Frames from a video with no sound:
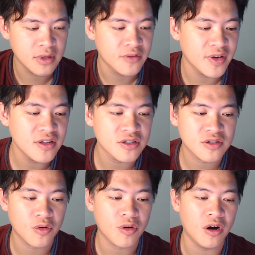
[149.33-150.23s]
I think there's
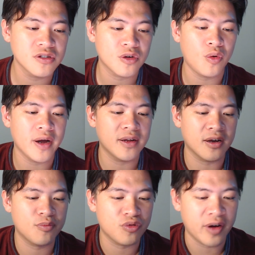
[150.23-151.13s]
also quite a
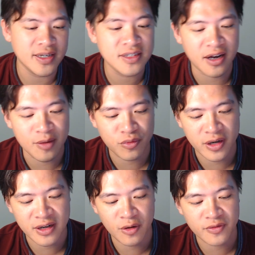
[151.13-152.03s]
price hype
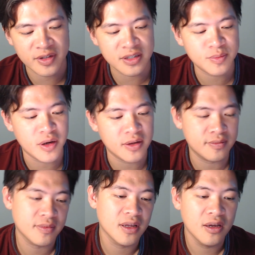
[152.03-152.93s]
right now with these, but
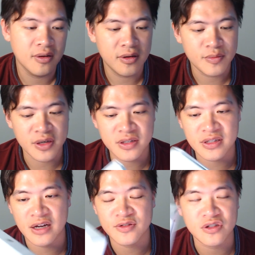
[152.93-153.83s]
because it's
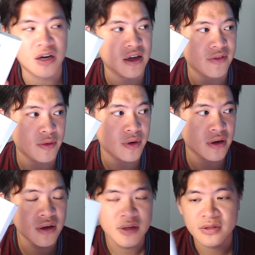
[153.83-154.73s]
out of stock
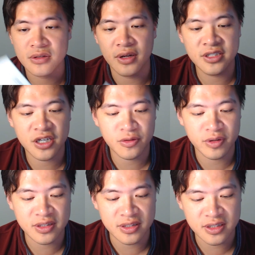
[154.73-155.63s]
everywhere. So let's check
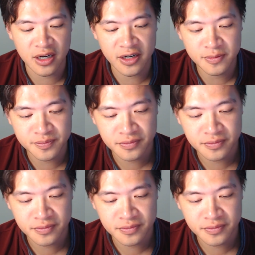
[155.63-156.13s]
what's inside.